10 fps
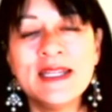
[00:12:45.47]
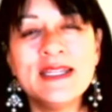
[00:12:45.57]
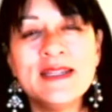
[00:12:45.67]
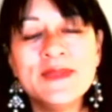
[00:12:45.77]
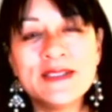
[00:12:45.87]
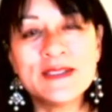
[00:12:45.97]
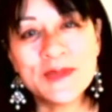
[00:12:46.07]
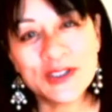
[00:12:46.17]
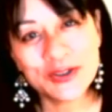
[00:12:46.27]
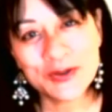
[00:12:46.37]
It means so
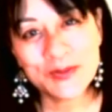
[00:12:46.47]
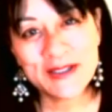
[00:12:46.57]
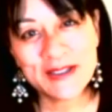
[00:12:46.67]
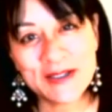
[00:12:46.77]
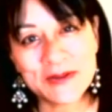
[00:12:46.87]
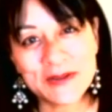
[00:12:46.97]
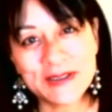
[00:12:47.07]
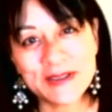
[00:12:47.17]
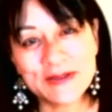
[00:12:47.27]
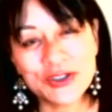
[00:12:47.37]
much to me that you're
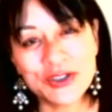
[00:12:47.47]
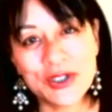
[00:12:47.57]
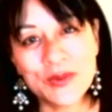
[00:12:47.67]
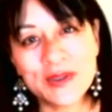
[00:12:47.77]
listening to the show.